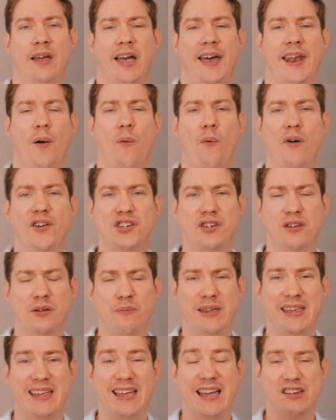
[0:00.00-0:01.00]
And I want you to
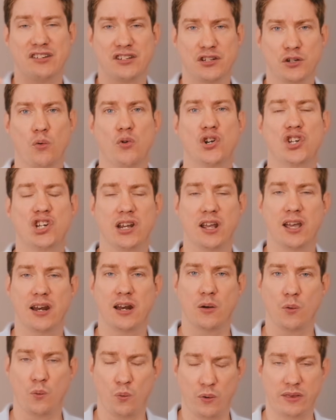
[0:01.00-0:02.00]
be
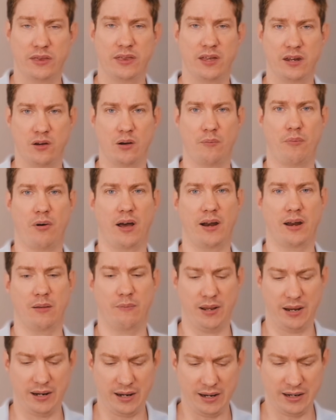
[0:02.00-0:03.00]
associated within your body,
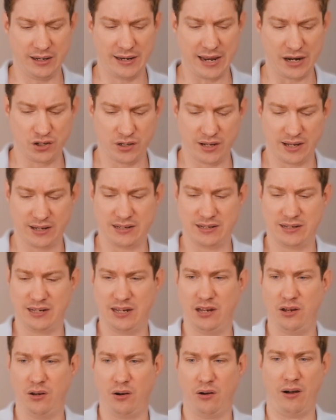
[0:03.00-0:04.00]
meaning that you can
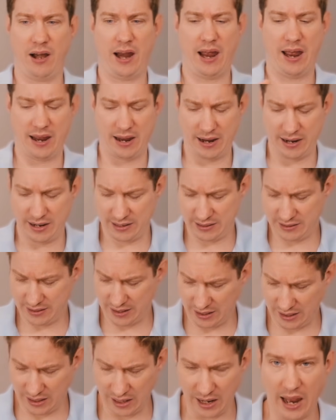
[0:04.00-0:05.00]
see your hands
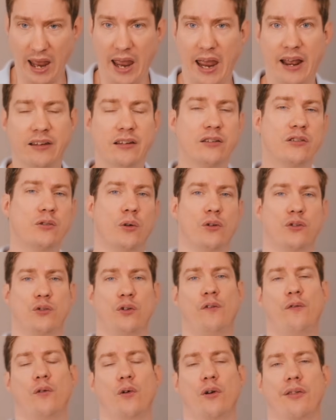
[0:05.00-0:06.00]
and legs and so on and
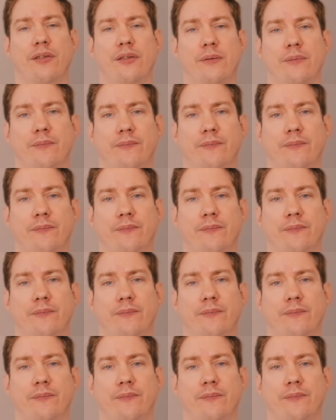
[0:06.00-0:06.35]
so forth.